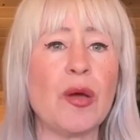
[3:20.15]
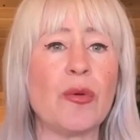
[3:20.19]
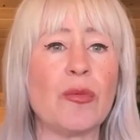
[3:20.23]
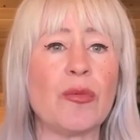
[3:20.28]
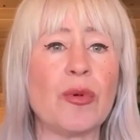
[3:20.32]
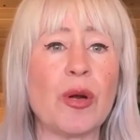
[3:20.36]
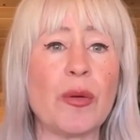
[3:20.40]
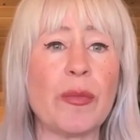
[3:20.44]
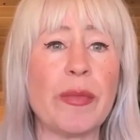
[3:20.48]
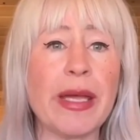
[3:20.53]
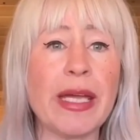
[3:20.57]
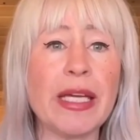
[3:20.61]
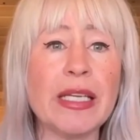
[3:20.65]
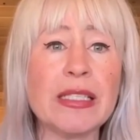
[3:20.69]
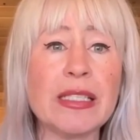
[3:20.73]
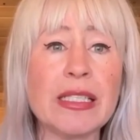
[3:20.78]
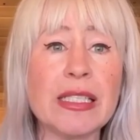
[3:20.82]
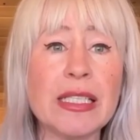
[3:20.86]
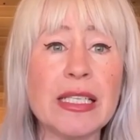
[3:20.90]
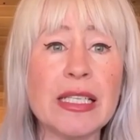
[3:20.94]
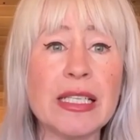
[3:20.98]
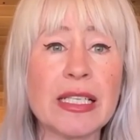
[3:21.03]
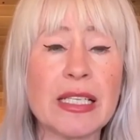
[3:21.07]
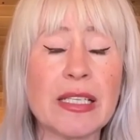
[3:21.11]

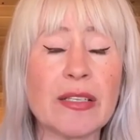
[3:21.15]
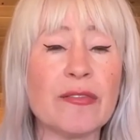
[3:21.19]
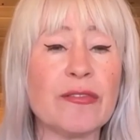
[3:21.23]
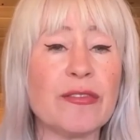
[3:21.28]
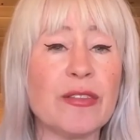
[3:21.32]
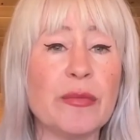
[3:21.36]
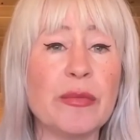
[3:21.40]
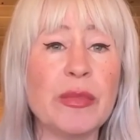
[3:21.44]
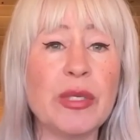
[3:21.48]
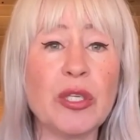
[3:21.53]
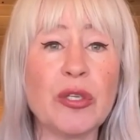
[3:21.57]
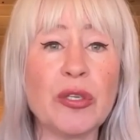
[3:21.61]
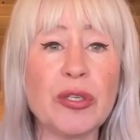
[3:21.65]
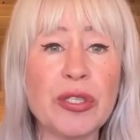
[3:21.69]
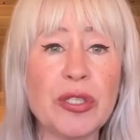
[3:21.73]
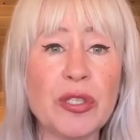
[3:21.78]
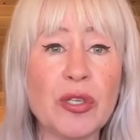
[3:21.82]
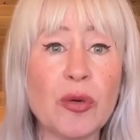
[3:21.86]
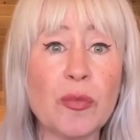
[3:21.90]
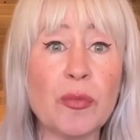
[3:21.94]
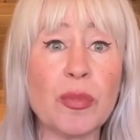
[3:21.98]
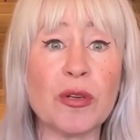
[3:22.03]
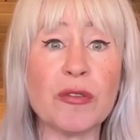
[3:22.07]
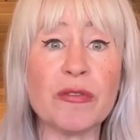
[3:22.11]
Romantic,
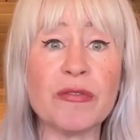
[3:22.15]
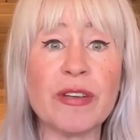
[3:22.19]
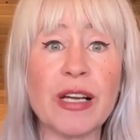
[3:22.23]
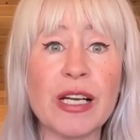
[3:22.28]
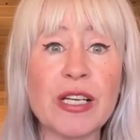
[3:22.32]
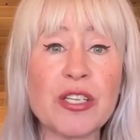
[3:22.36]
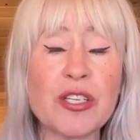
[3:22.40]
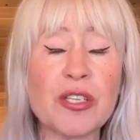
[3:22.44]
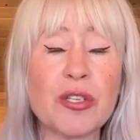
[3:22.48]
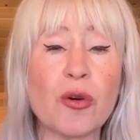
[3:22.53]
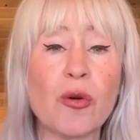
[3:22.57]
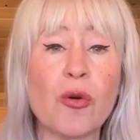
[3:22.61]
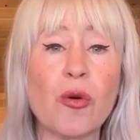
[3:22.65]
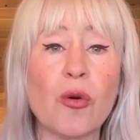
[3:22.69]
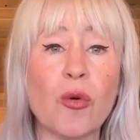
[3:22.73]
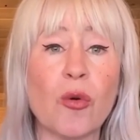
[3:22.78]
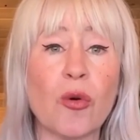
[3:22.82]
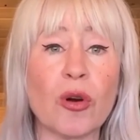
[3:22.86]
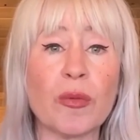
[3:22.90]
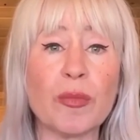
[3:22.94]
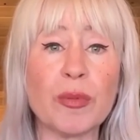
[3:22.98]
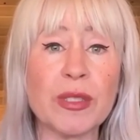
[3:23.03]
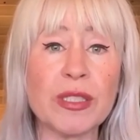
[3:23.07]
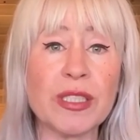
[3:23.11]
familial, professional,
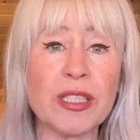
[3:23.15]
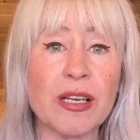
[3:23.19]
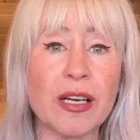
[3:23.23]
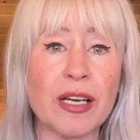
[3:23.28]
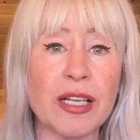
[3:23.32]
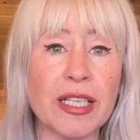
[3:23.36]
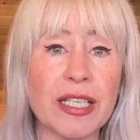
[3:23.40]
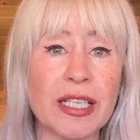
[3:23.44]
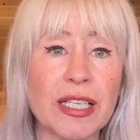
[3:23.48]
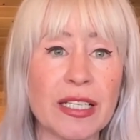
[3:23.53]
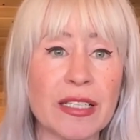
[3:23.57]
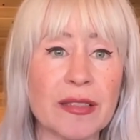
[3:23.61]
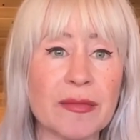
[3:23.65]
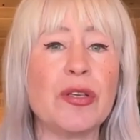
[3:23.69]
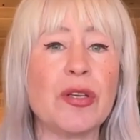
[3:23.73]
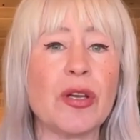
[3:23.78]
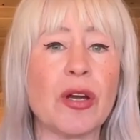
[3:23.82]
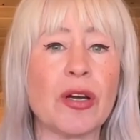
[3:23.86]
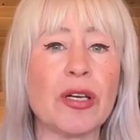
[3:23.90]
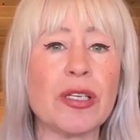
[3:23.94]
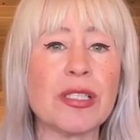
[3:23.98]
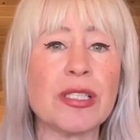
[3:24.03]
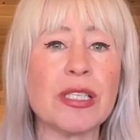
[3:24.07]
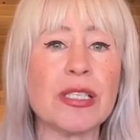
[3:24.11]
or platonic.
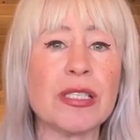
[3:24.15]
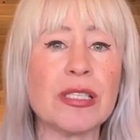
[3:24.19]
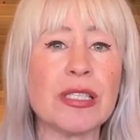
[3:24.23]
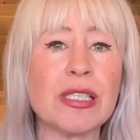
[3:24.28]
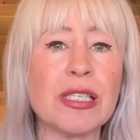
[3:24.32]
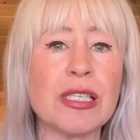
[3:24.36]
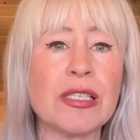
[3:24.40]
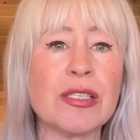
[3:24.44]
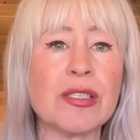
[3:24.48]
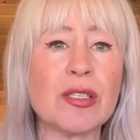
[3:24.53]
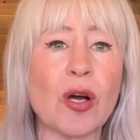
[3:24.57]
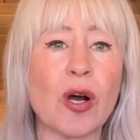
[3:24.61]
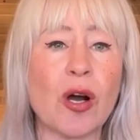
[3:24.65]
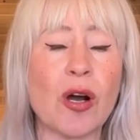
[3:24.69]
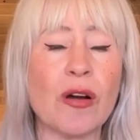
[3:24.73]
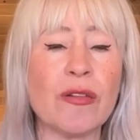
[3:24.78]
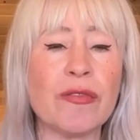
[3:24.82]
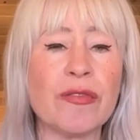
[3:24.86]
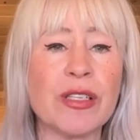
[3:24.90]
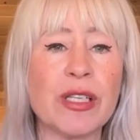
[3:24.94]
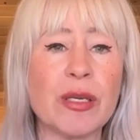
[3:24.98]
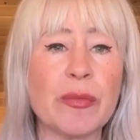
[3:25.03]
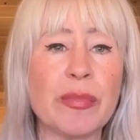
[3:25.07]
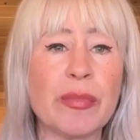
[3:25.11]
Narcissists
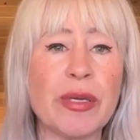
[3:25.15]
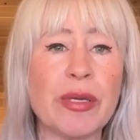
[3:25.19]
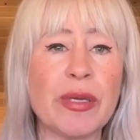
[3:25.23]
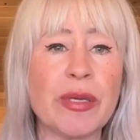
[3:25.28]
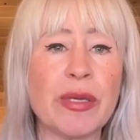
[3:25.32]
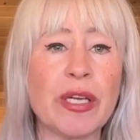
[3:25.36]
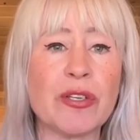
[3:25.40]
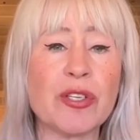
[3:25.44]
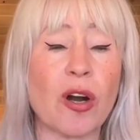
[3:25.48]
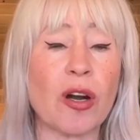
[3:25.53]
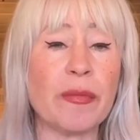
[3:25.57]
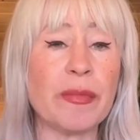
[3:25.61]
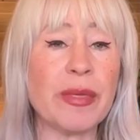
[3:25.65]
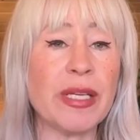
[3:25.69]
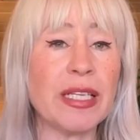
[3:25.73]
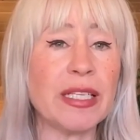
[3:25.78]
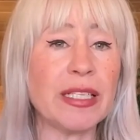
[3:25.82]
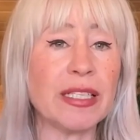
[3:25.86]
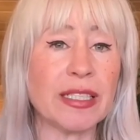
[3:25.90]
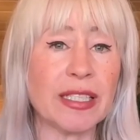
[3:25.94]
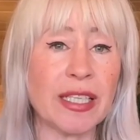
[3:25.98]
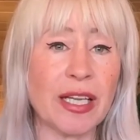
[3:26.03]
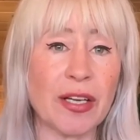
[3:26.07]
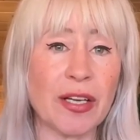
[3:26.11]
often appear charming
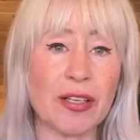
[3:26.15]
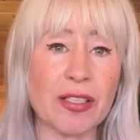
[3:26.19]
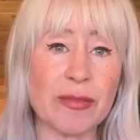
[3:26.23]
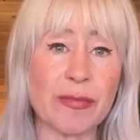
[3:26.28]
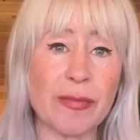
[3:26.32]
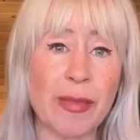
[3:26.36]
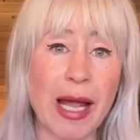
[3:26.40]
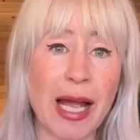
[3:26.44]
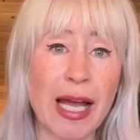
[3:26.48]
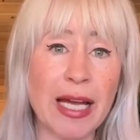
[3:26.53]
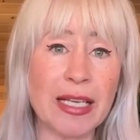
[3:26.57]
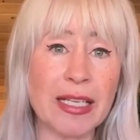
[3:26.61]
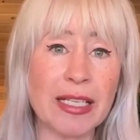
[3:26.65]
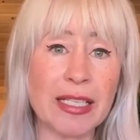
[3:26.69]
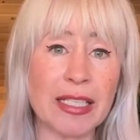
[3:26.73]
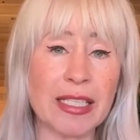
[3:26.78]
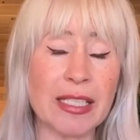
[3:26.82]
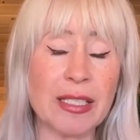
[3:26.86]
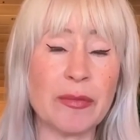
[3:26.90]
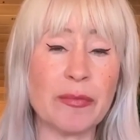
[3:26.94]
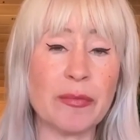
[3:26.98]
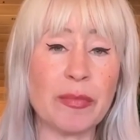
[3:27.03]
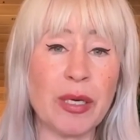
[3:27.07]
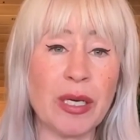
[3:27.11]
and charismatic
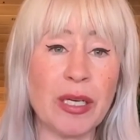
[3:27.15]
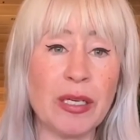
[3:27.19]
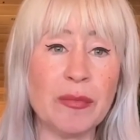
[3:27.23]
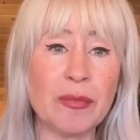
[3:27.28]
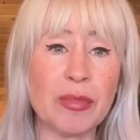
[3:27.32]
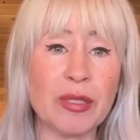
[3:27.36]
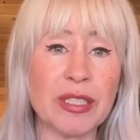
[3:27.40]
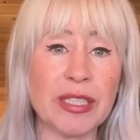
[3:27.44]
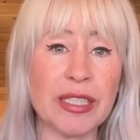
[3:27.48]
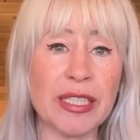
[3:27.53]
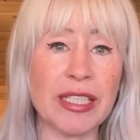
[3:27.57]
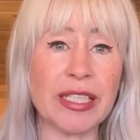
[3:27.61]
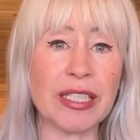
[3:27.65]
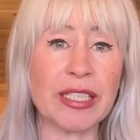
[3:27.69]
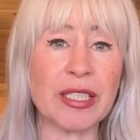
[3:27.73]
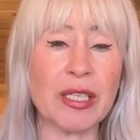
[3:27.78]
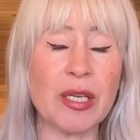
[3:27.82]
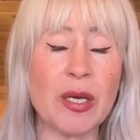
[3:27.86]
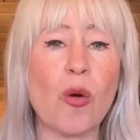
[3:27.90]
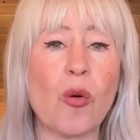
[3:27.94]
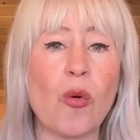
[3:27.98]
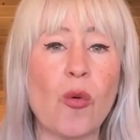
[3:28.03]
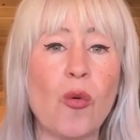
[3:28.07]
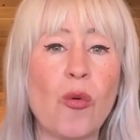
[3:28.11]
in public,
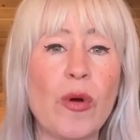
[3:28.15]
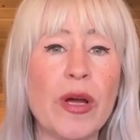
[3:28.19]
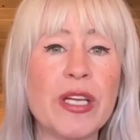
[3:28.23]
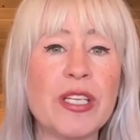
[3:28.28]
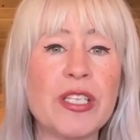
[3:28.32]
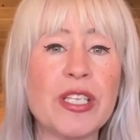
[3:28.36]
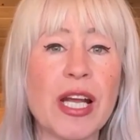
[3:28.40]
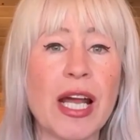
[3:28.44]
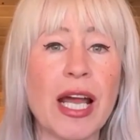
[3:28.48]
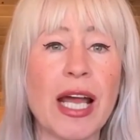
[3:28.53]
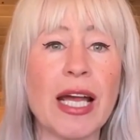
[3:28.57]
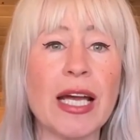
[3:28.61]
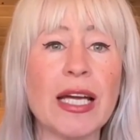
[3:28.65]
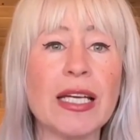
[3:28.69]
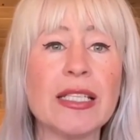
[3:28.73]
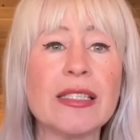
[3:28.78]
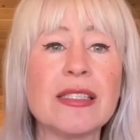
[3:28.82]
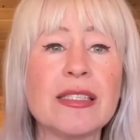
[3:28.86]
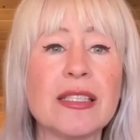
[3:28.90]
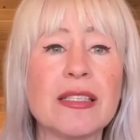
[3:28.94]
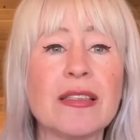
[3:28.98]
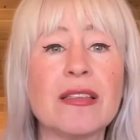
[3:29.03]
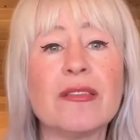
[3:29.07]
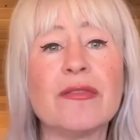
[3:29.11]
which adds
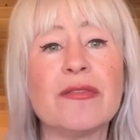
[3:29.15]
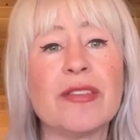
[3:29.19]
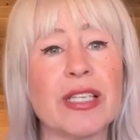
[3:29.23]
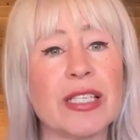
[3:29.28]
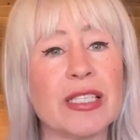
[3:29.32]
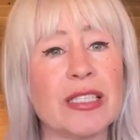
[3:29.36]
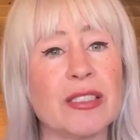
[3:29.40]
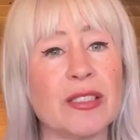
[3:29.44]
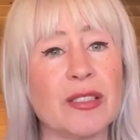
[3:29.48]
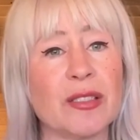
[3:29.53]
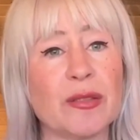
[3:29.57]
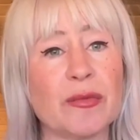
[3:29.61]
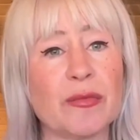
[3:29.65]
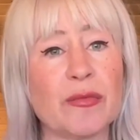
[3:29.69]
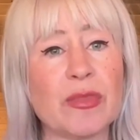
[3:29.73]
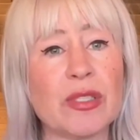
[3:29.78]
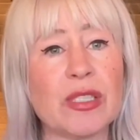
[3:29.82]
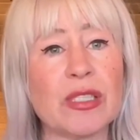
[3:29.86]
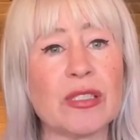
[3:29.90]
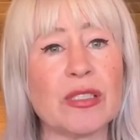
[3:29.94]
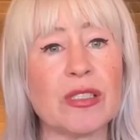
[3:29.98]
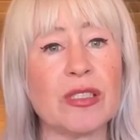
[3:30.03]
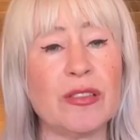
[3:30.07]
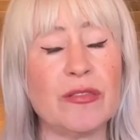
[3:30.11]
to the victim's
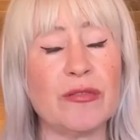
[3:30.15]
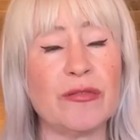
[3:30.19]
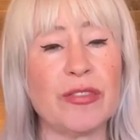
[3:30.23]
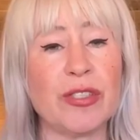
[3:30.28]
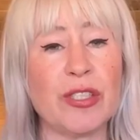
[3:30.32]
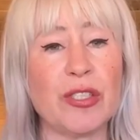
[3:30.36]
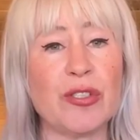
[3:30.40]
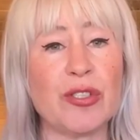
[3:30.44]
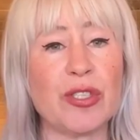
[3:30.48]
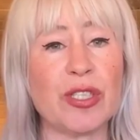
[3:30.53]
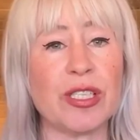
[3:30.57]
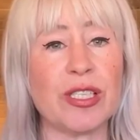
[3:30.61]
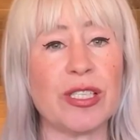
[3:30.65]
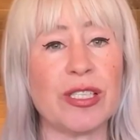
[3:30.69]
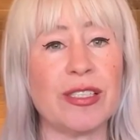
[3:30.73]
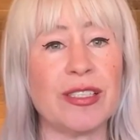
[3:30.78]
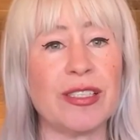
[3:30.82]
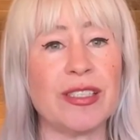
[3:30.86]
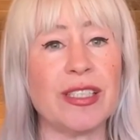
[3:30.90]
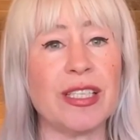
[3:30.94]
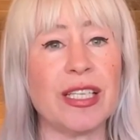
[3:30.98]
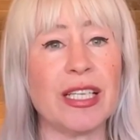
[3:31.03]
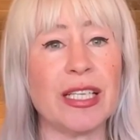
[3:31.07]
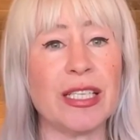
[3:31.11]
confusion
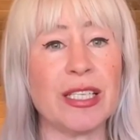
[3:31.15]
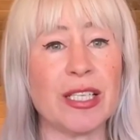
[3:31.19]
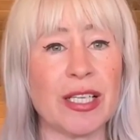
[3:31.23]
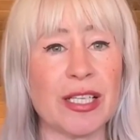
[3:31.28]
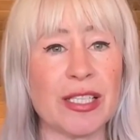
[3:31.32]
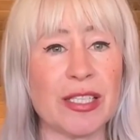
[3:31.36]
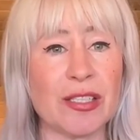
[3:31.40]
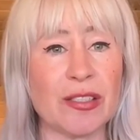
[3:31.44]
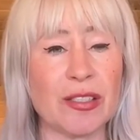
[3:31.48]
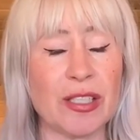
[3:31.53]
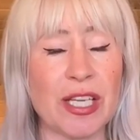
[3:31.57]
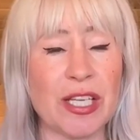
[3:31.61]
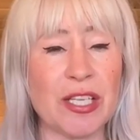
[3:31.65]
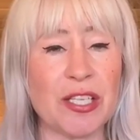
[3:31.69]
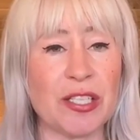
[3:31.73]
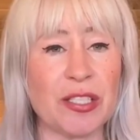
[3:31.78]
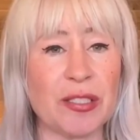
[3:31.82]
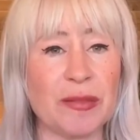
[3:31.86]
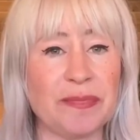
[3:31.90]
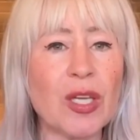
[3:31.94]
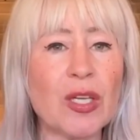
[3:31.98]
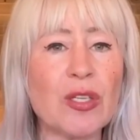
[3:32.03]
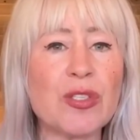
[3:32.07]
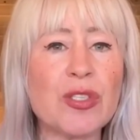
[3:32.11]
and isolation.
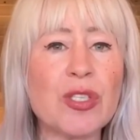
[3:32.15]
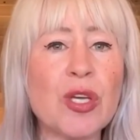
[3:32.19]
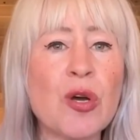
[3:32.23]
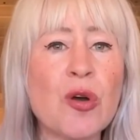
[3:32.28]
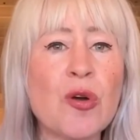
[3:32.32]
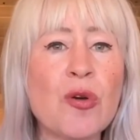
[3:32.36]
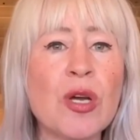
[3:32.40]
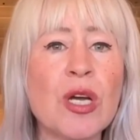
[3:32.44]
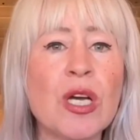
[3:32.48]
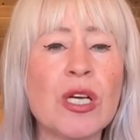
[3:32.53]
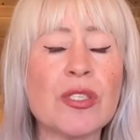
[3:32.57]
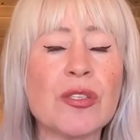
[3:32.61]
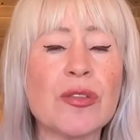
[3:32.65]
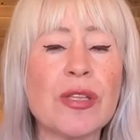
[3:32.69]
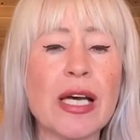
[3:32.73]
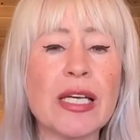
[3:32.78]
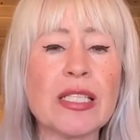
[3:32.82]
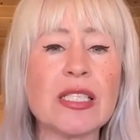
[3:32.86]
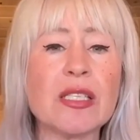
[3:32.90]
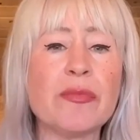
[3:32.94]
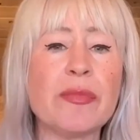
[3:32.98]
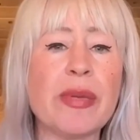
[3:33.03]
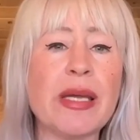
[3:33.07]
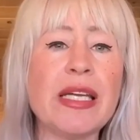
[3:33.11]
So that's
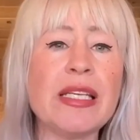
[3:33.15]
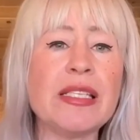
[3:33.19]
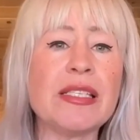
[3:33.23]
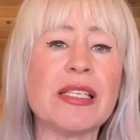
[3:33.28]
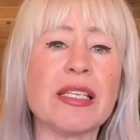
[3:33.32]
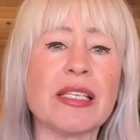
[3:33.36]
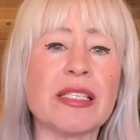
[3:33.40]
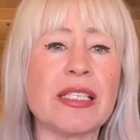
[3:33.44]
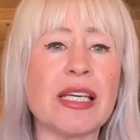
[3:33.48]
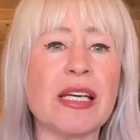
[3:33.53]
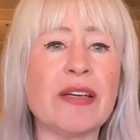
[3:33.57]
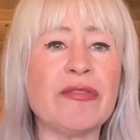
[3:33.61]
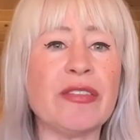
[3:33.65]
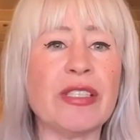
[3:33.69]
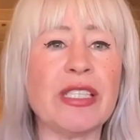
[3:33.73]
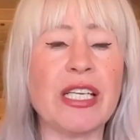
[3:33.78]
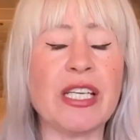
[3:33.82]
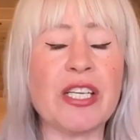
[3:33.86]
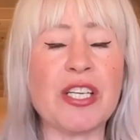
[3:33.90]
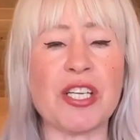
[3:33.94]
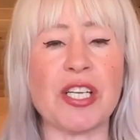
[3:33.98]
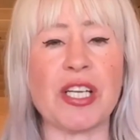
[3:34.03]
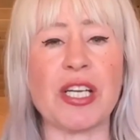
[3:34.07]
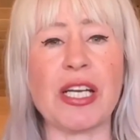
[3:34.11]
a basic
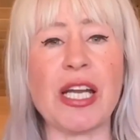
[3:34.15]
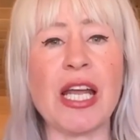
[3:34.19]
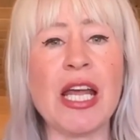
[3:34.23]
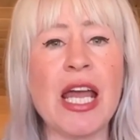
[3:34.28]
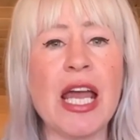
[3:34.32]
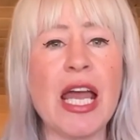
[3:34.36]
definition.